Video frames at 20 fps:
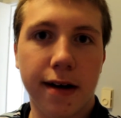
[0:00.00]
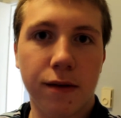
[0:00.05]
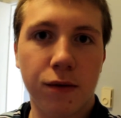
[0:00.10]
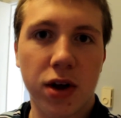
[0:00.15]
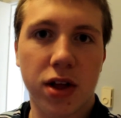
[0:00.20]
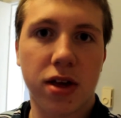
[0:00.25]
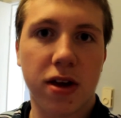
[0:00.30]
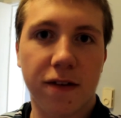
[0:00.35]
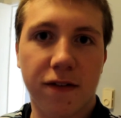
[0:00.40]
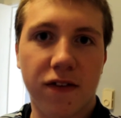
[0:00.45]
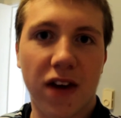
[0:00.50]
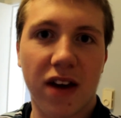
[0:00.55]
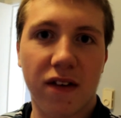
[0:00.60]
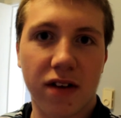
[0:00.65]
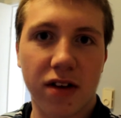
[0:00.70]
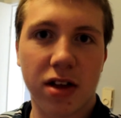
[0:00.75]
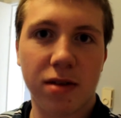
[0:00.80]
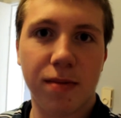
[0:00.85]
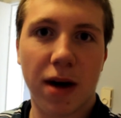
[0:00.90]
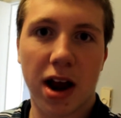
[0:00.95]
What's your
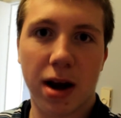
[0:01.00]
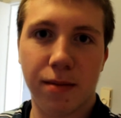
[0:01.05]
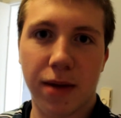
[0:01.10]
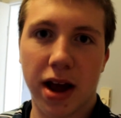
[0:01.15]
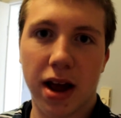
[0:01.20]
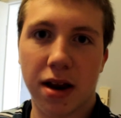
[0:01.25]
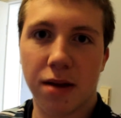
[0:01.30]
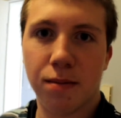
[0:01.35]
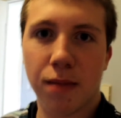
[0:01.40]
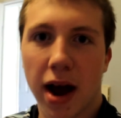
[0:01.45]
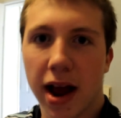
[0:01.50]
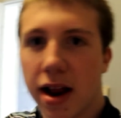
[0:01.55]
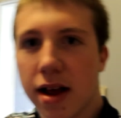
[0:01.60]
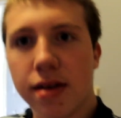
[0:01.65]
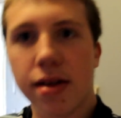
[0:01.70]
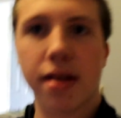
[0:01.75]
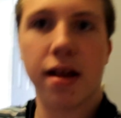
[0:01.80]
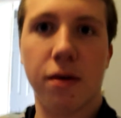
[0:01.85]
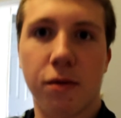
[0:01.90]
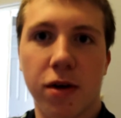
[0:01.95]
favorite Spider-Man? Mine
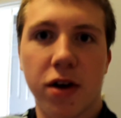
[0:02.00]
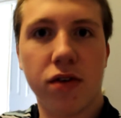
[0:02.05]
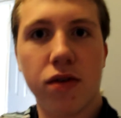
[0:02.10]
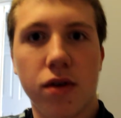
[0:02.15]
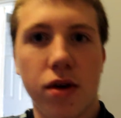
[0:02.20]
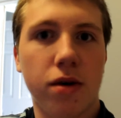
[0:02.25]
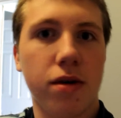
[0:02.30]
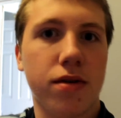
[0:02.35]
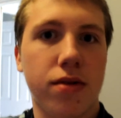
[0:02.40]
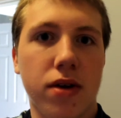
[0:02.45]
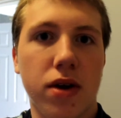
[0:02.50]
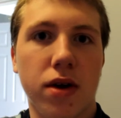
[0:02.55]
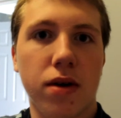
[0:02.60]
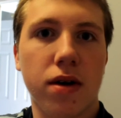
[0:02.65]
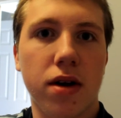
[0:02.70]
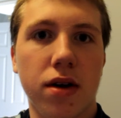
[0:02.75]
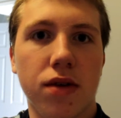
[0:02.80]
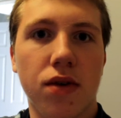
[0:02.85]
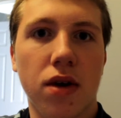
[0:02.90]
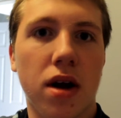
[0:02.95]
is the original
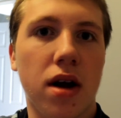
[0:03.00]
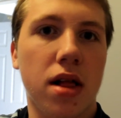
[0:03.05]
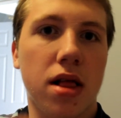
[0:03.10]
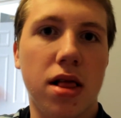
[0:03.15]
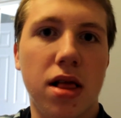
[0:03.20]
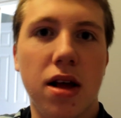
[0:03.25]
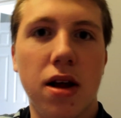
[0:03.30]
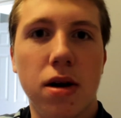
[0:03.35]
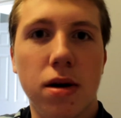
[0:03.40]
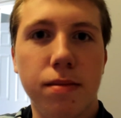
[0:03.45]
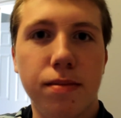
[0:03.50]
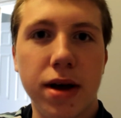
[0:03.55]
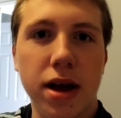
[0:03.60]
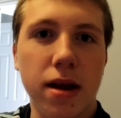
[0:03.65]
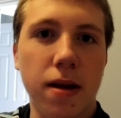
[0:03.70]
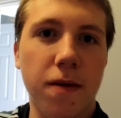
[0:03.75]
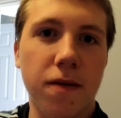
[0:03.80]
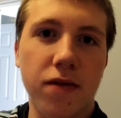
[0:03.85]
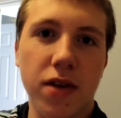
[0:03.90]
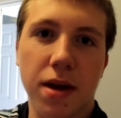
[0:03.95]
series. Little
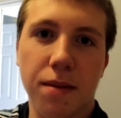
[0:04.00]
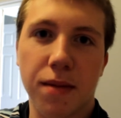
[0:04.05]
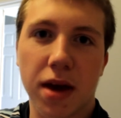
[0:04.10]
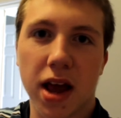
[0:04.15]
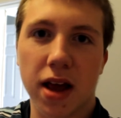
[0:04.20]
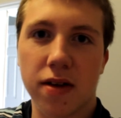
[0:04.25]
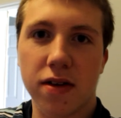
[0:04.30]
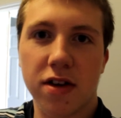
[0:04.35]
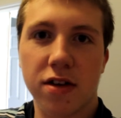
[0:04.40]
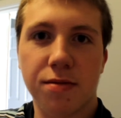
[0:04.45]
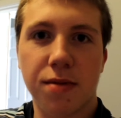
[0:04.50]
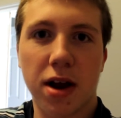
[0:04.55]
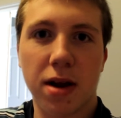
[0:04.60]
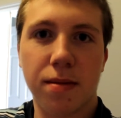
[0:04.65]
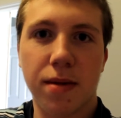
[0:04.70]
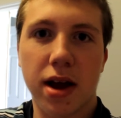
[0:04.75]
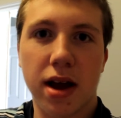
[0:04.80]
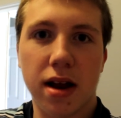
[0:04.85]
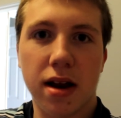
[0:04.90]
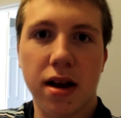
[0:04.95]
bit of the Amazing
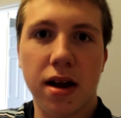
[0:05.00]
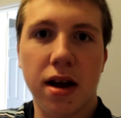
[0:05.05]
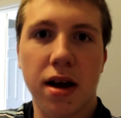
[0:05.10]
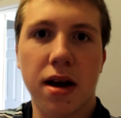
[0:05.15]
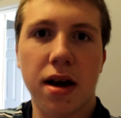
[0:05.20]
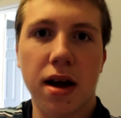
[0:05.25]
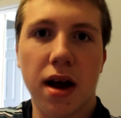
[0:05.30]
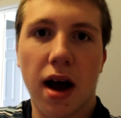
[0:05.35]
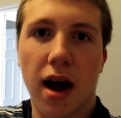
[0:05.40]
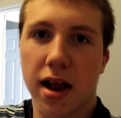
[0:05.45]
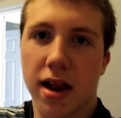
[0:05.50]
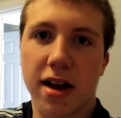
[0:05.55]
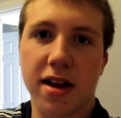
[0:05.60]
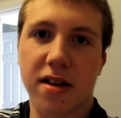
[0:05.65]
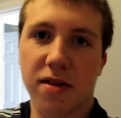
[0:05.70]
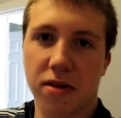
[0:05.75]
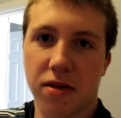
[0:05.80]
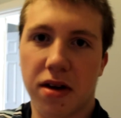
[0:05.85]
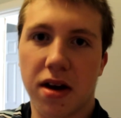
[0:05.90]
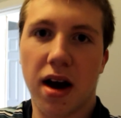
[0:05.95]
Spider-Man. I like
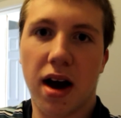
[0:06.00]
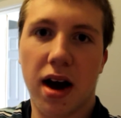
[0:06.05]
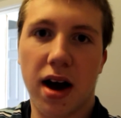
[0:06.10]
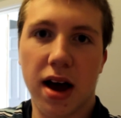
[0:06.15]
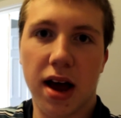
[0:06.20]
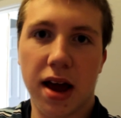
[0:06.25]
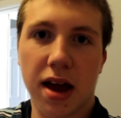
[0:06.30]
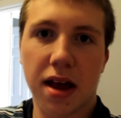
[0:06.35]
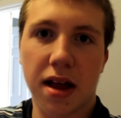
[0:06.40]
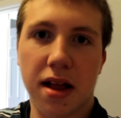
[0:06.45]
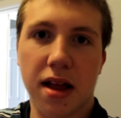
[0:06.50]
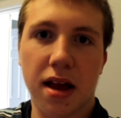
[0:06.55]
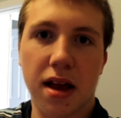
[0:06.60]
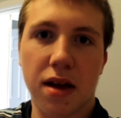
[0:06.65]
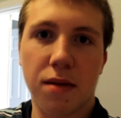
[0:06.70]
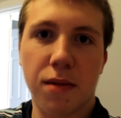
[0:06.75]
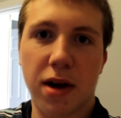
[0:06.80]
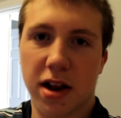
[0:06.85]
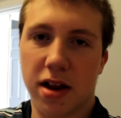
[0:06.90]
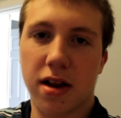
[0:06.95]
this guy,
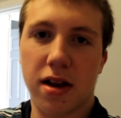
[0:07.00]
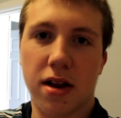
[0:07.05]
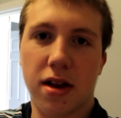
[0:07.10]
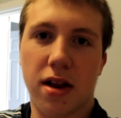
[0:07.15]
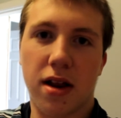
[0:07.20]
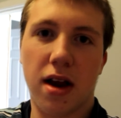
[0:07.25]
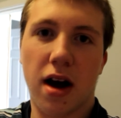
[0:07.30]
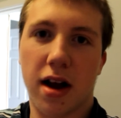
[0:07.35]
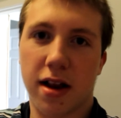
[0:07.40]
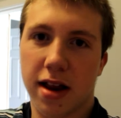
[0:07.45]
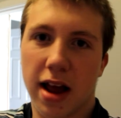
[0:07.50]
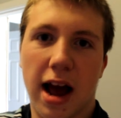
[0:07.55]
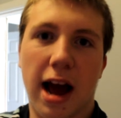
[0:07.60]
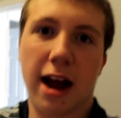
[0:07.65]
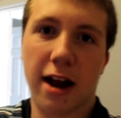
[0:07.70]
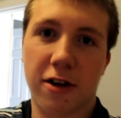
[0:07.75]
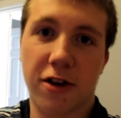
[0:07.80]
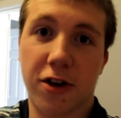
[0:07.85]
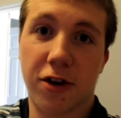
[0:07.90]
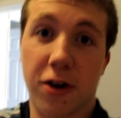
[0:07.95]
but not the
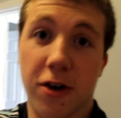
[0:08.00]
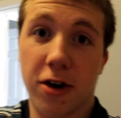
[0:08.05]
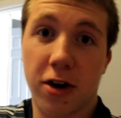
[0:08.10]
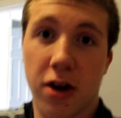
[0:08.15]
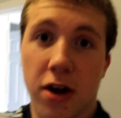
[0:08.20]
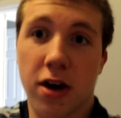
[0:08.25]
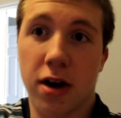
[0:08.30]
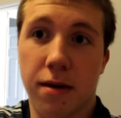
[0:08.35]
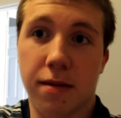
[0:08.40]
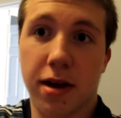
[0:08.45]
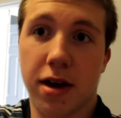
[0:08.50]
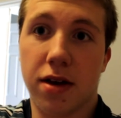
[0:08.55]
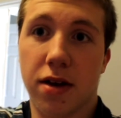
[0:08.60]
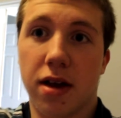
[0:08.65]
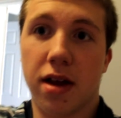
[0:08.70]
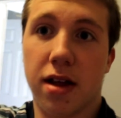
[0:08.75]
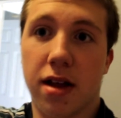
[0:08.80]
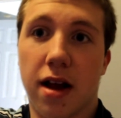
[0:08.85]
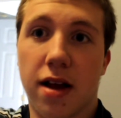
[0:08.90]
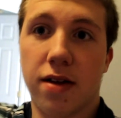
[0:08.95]
actor. It,
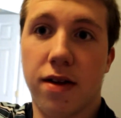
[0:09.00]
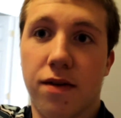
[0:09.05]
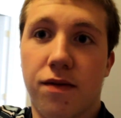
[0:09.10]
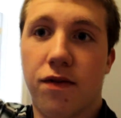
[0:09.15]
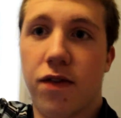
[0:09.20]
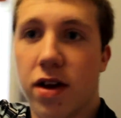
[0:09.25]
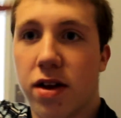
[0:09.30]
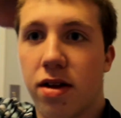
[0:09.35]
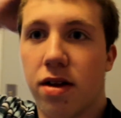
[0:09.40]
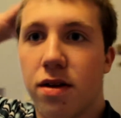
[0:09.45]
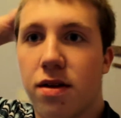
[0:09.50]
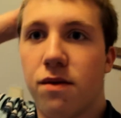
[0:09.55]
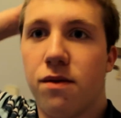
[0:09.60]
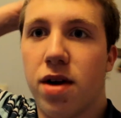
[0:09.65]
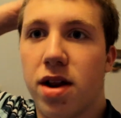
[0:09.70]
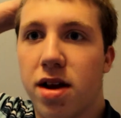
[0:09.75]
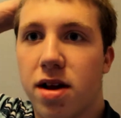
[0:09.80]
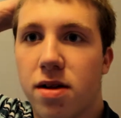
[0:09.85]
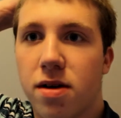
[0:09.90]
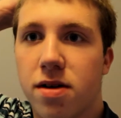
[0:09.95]
it doesn't fit
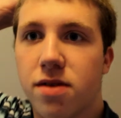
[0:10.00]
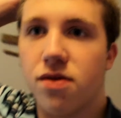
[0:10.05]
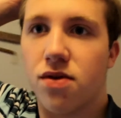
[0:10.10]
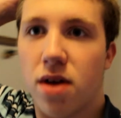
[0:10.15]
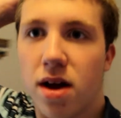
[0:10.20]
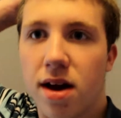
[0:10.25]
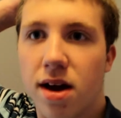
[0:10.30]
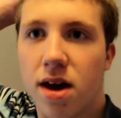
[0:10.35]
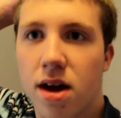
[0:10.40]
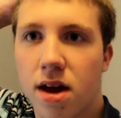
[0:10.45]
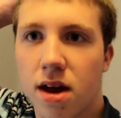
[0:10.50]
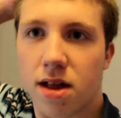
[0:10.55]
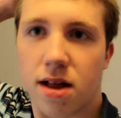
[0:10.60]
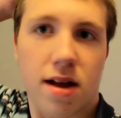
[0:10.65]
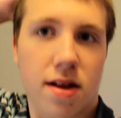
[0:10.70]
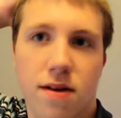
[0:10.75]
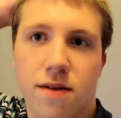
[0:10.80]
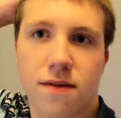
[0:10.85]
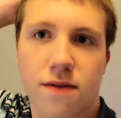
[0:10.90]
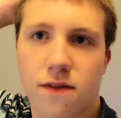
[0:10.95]
what he looks like. It
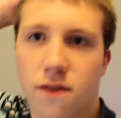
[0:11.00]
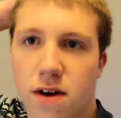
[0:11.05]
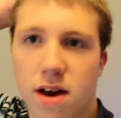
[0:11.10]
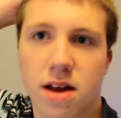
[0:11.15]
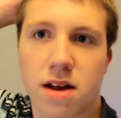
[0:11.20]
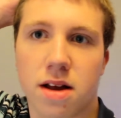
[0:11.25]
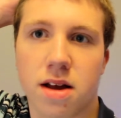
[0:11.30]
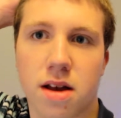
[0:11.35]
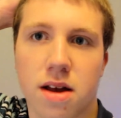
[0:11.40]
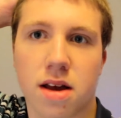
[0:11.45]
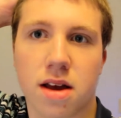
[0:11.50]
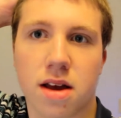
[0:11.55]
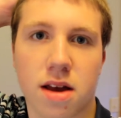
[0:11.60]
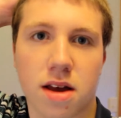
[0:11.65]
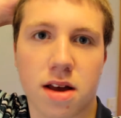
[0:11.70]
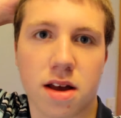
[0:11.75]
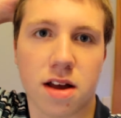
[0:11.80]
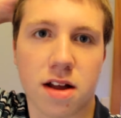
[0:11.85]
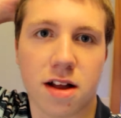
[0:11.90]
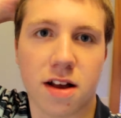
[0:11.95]
doesn't fit
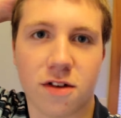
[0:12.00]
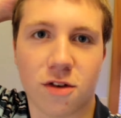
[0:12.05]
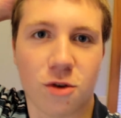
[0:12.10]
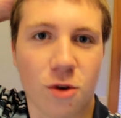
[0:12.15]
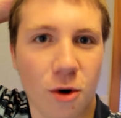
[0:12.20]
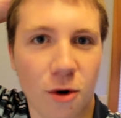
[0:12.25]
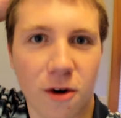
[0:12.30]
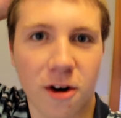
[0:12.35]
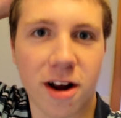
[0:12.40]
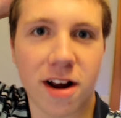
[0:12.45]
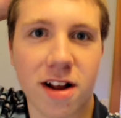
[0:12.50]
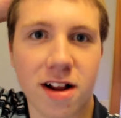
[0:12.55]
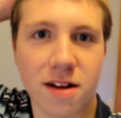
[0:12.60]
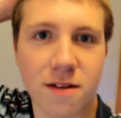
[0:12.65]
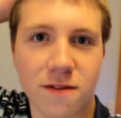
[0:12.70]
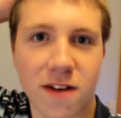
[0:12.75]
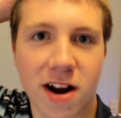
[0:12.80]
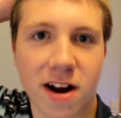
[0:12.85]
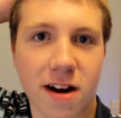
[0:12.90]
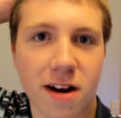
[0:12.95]
the story
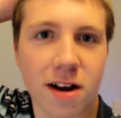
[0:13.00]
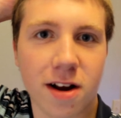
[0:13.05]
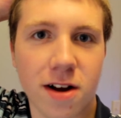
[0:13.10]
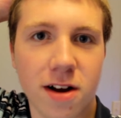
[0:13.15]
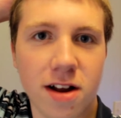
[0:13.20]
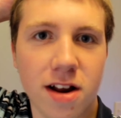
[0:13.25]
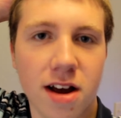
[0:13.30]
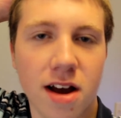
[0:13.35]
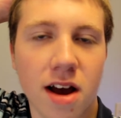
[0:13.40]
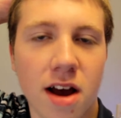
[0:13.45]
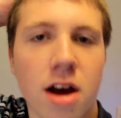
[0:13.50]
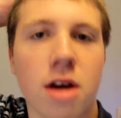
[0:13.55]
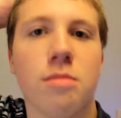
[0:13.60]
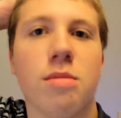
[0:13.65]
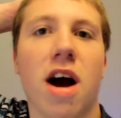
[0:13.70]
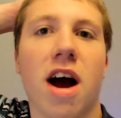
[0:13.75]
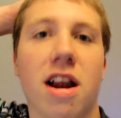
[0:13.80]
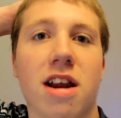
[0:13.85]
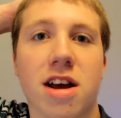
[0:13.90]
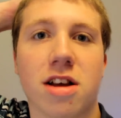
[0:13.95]
very good,
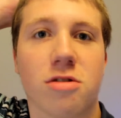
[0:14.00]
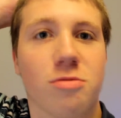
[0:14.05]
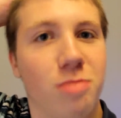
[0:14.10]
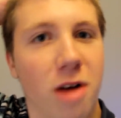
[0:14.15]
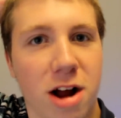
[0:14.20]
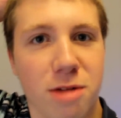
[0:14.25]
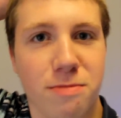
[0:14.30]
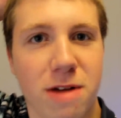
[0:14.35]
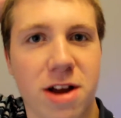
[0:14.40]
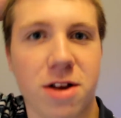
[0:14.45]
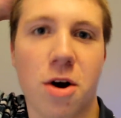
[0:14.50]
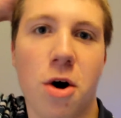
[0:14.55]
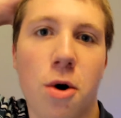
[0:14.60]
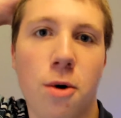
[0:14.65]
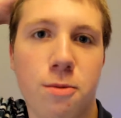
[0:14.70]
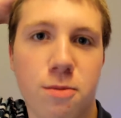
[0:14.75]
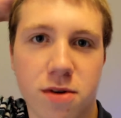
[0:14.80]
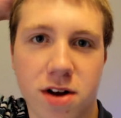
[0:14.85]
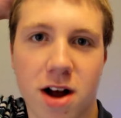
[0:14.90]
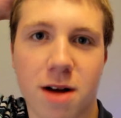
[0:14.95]
but I like Spider-Man:
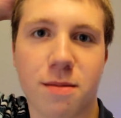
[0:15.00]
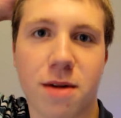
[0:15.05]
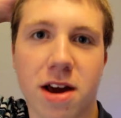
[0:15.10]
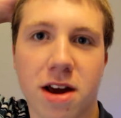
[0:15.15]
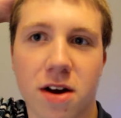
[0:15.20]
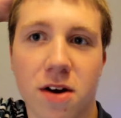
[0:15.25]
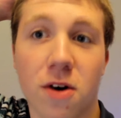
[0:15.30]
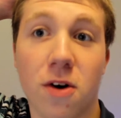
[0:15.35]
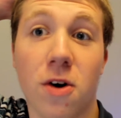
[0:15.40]
Homecoming.